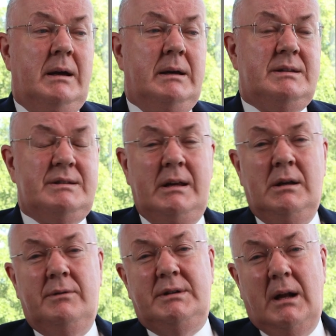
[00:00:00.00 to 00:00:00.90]
his
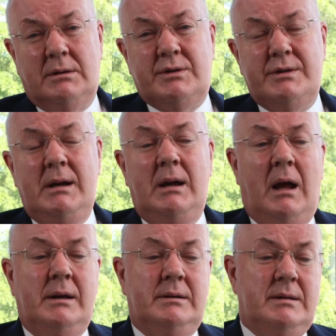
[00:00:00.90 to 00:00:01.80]
sin of adultery
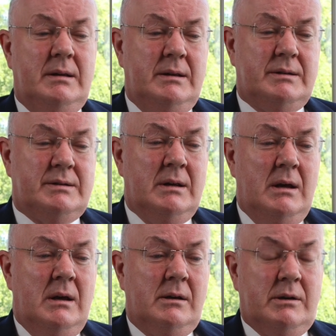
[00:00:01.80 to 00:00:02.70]
and his
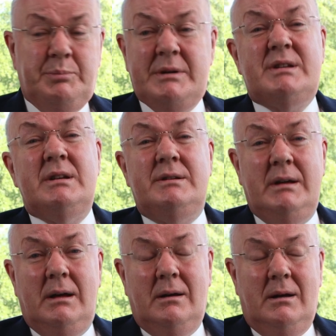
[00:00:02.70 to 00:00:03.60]

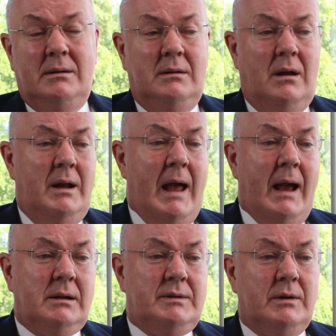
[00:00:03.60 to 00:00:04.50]
complicity in an
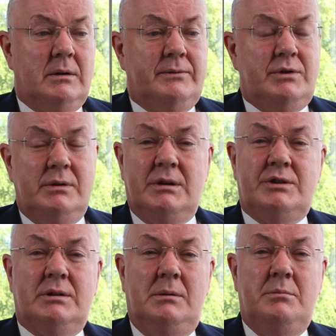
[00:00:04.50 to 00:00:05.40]
act of
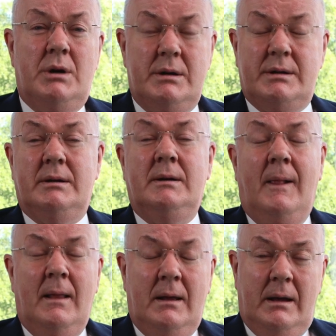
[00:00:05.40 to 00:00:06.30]
judicial murder
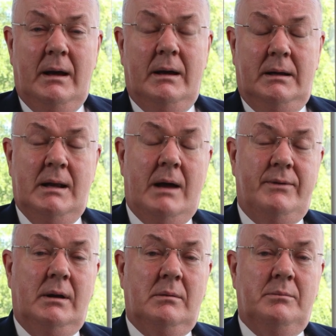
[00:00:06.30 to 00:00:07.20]
in
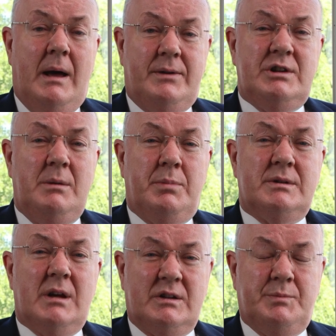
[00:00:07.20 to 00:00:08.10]
having
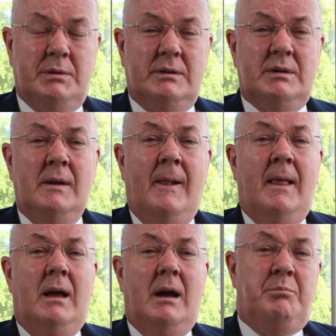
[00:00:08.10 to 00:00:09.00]
Bathsheba's husband
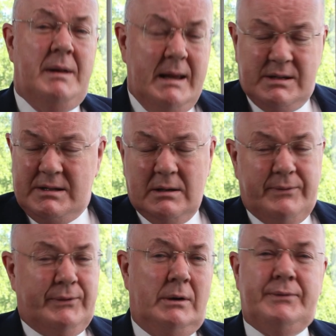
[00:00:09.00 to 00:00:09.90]
placed in the
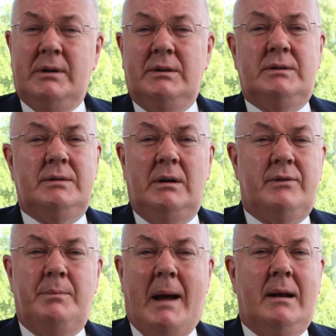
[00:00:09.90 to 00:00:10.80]
forefront of
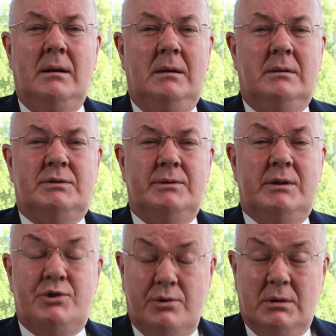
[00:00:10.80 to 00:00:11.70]
the battle to
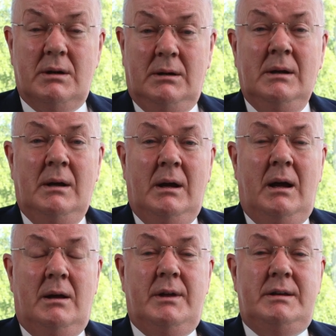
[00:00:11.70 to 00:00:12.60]
ensure
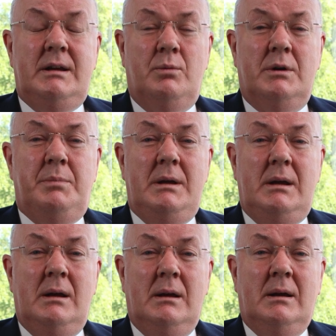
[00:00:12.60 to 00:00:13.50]
that he would be